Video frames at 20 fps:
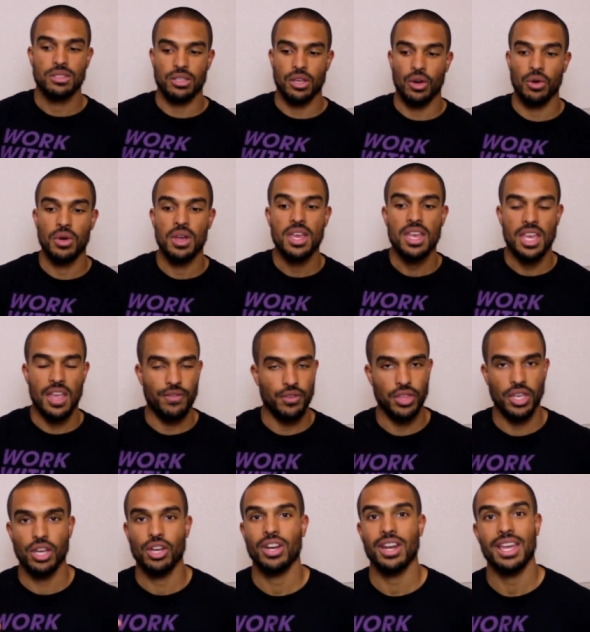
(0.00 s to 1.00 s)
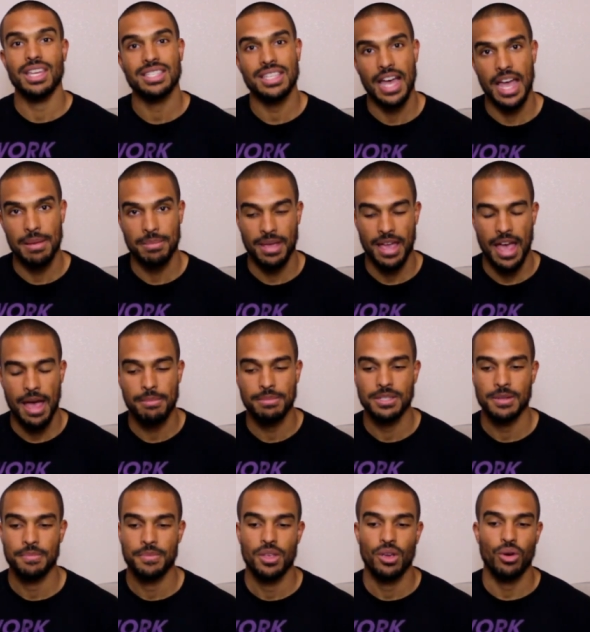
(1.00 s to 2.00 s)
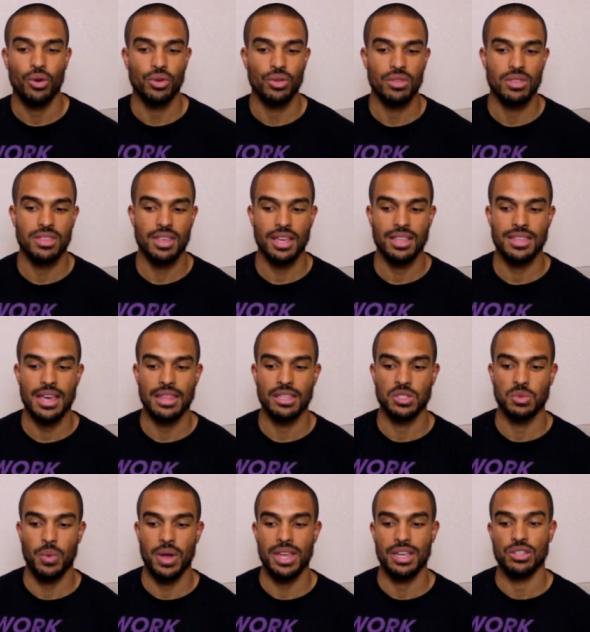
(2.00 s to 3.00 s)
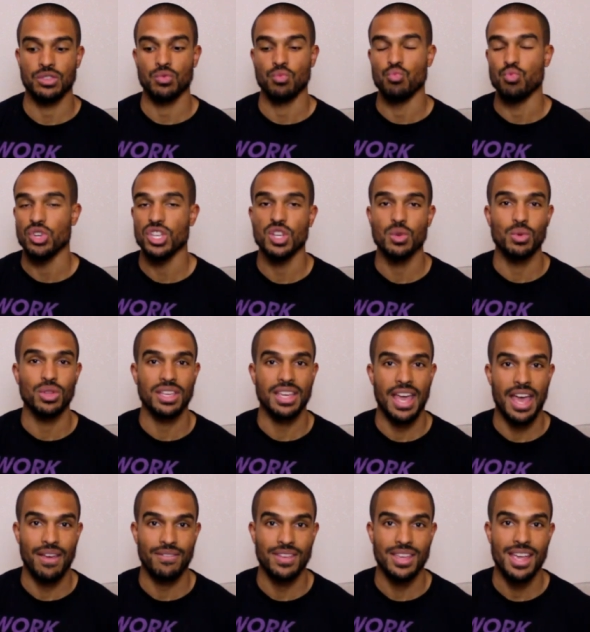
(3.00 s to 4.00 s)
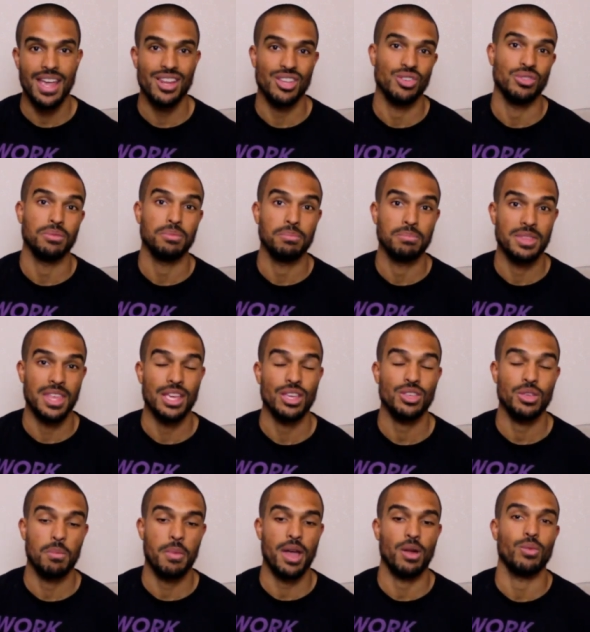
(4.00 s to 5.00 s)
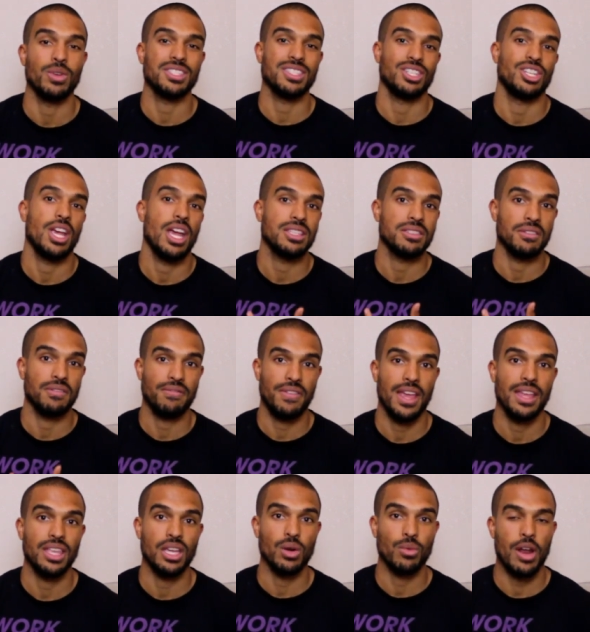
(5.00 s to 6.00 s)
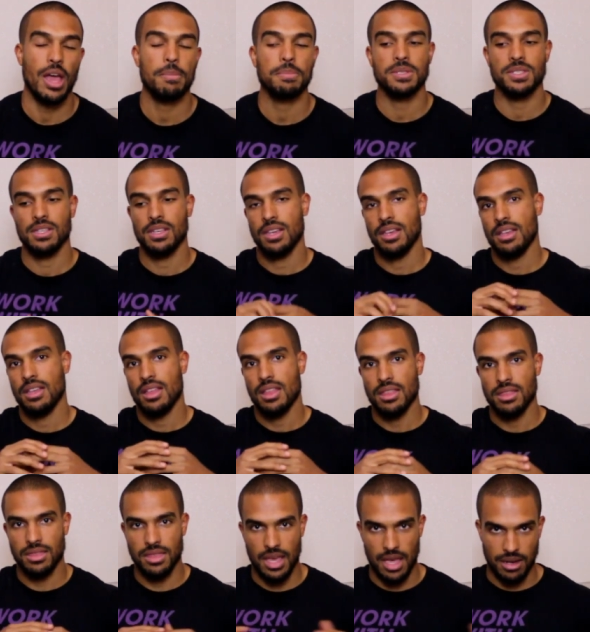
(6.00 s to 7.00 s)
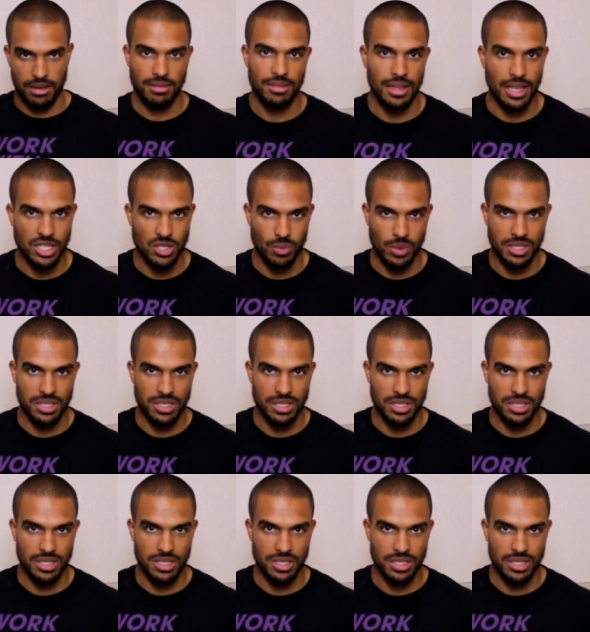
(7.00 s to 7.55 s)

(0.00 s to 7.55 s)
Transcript: So if you think you're gonna get time capped, or you think that this weight is really, really heavy and you think you might risk the chance of failing reps, then that's a